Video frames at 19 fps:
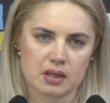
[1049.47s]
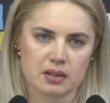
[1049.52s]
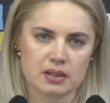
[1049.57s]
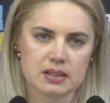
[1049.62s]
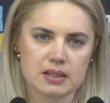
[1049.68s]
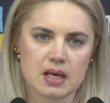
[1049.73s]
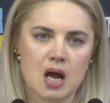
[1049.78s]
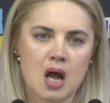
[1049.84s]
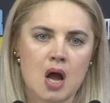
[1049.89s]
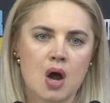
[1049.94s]

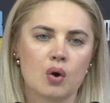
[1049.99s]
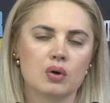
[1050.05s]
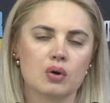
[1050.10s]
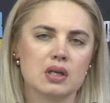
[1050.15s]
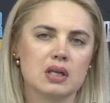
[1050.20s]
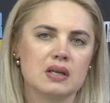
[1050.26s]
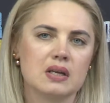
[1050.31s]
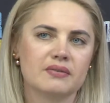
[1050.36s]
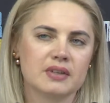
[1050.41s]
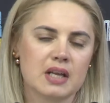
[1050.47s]
But
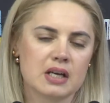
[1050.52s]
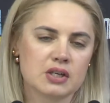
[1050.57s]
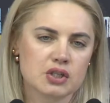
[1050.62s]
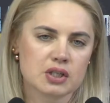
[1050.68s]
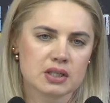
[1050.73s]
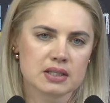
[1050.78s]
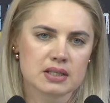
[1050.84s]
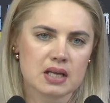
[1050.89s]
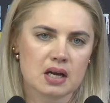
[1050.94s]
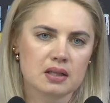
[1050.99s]
no
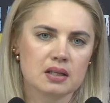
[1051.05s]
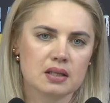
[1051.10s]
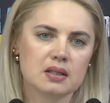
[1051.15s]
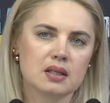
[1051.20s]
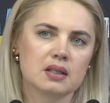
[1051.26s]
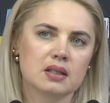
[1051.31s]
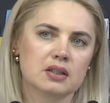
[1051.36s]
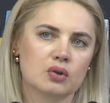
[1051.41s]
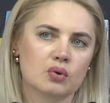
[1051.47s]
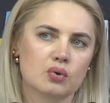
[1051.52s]

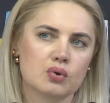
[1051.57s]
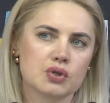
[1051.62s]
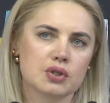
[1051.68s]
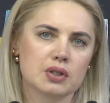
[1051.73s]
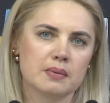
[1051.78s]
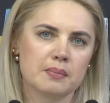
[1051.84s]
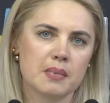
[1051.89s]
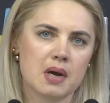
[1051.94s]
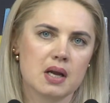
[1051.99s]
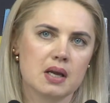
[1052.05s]
institutions were moved
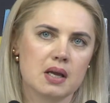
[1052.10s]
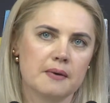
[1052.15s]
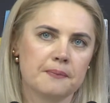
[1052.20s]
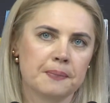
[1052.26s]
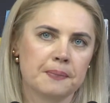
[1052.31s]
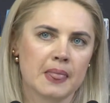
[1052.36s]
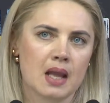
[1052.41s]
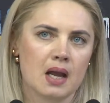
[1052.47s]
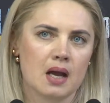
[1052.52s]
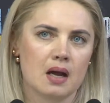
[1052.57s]
to the
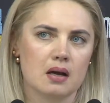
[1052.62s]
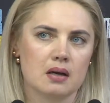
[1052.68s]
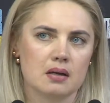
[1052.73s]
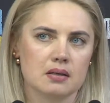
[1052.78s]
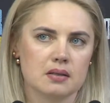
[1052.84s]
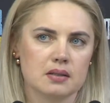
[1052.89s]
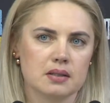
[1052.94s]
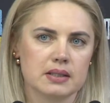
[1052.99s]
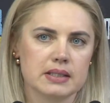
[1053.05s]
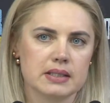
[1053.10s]
territory of
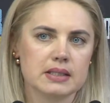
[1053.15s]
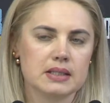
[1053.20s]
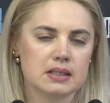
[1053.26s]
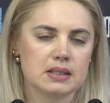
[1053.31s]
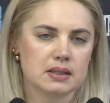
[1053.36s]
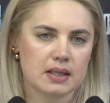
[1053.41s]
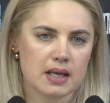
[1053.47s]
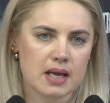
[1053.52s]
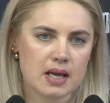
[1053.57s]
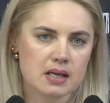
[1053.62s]
Odesa
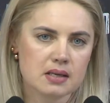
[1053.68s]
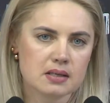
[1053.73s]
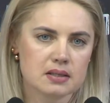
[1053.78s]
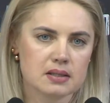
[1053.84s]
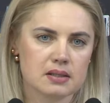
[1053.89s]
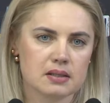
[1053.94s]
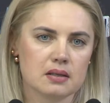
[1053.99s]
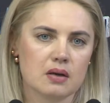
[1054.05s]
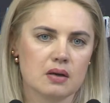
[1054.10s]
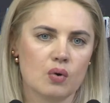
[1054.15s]
region.
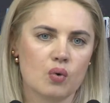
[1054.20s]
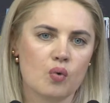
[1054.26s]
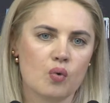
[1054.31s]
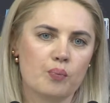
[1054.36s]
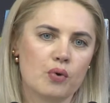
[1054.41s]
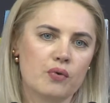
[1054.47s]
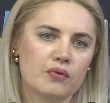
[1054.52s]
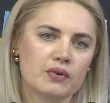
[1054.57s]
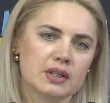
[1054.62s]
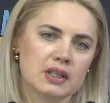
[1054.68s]

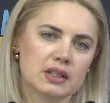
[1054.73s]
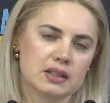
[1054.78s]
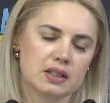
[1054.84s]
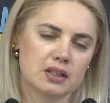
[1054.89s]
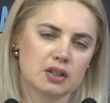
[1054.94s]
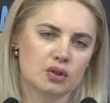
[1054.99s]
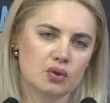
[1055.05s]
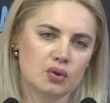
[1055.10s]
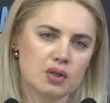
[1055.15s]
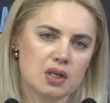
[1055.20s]
In our
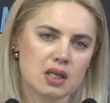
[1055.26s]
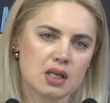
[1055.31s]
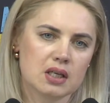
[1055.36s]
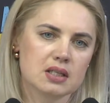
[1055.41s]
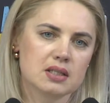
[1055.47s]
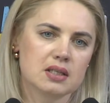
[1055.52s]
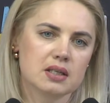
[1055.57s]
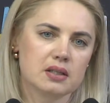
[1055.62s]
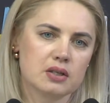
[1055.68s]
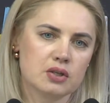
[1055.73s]

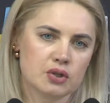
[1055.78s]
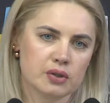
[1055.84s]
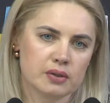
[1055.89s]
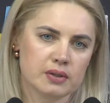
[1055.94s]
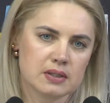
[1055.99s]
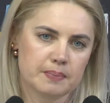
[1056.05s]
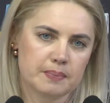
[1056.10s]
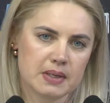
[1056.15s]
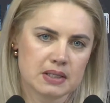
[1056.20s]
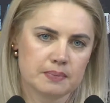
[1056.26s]
institutions, we
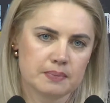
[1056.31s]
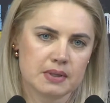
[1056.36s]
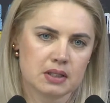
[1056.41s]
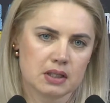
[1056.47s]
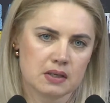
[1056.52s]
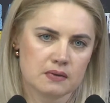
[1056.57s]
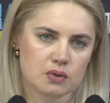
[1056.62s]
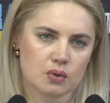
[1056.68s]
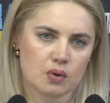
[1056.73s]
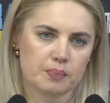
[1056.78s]
also don't
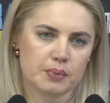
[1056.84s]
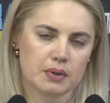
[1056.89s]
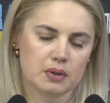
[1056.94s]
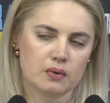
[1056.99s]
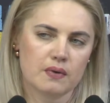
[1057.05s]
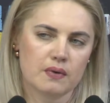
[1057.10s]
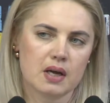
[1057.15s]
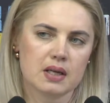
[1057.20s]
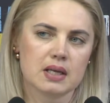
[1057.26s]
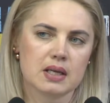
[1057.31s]
have
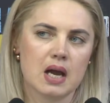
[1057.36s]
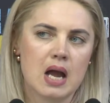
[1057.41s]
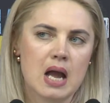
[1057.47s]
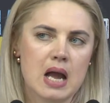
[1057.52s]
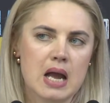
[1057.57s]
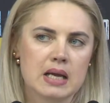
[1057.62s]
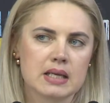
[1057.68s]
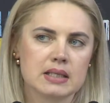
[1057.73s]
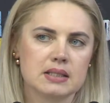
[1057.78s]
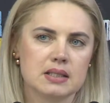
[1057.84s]
children
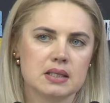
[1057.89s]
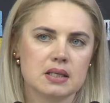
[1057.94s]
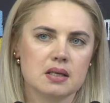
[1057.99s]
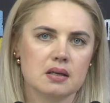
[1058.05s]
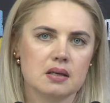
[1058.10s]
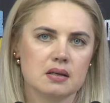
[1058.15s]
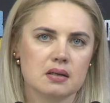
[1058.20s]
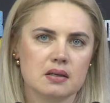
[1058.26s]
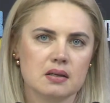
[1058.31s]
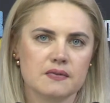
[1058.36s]
from the
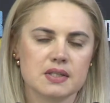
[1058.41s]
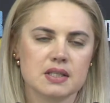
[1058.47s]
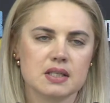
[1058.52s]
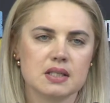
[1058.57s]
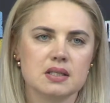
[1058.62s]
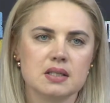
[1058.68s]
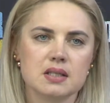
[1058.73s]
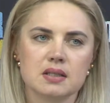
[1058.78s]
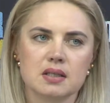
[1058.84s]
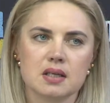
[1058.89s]
occupied
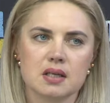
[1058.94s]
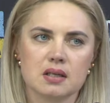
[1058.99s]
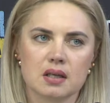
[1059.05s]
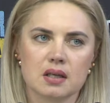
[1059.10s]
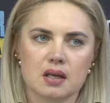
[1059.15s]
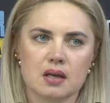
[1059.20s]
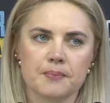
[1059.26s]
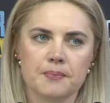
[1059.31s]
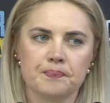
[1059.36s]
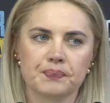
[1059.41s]

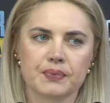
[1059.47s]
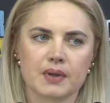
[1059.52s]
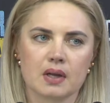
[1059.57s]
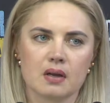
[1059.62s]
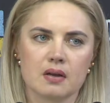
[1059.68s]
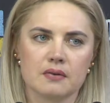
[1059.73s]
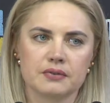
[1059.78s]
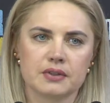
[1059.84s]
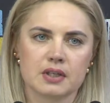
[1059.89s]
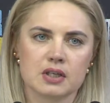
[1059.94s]
territories who are
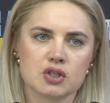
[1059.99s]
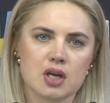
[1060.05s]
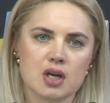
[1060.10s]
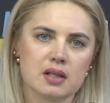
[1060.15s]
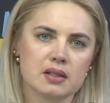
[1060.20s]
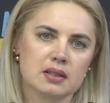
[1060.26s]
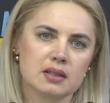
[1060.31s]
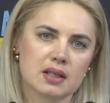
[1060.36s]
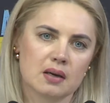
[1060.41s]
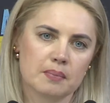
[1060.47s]
deprived
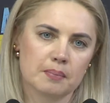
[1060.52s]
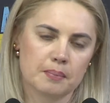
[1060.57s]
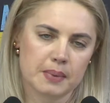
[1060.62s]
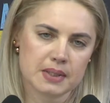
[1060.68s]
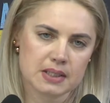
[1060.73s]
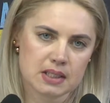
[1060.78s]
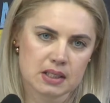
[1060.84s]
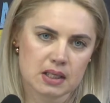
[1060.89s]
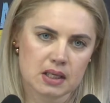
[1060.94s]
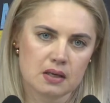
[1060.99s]
of
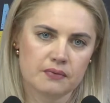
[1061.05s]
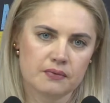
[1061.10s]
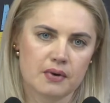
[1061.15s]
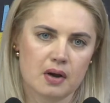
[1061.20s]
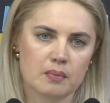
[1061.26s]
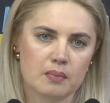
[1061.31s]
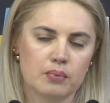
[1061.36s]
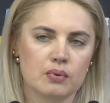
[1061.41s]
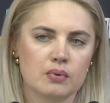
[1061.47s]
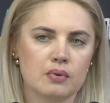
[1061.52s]
parental
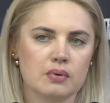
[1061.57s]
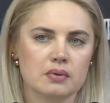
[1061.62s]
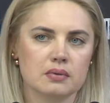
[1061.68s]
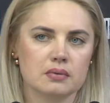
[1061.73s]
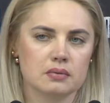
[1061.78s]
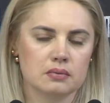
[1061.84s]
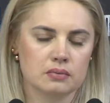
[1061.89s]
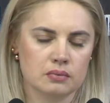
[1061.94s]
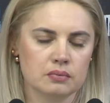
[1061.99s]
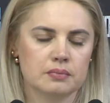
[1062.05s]
care.
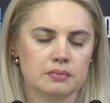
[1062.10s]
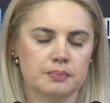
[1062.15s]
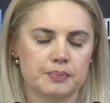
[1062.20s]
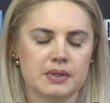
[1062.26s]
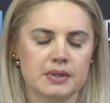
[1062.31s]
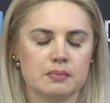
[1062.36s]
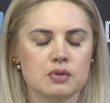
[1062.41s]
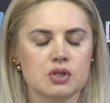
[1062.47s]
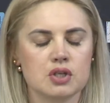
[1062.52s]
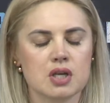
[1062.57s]
All the
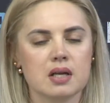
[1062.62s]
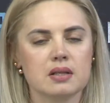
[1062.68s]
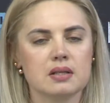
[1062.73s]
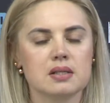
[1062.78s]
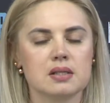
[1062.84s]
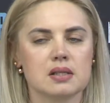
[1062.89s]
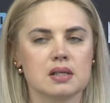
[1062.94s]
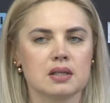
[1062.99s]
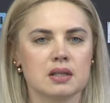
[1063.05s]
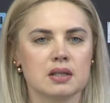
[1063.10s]
children who
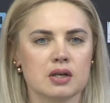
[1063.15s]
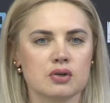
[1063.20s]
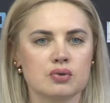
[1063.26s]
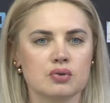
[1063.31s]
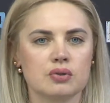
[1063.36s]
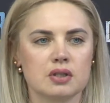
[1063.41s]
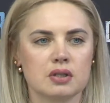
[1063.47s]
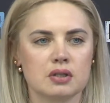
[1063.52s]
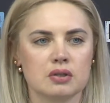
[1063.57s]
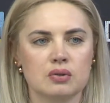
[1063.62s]
lost
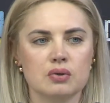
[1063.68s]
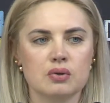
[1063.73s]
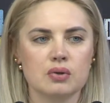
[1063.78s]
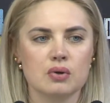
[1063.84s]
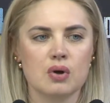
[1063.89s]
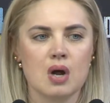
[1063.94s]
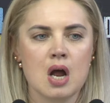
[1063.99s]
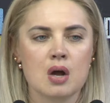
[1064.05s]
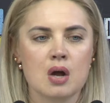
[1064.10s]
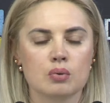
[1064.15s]
their
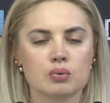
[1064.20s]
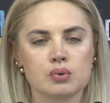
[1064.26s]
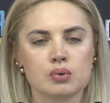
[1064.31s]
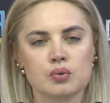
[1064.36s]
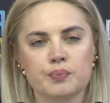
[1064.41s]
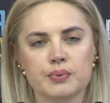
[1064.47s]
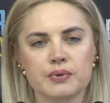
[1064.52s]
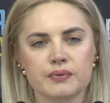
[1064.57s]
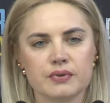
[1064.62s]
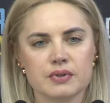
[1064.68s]

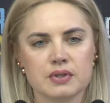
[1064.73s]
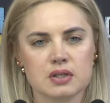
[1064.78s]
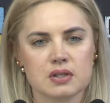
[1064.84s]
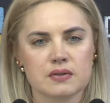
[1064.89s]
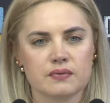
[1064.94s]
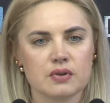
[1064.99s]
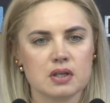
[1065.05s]
parents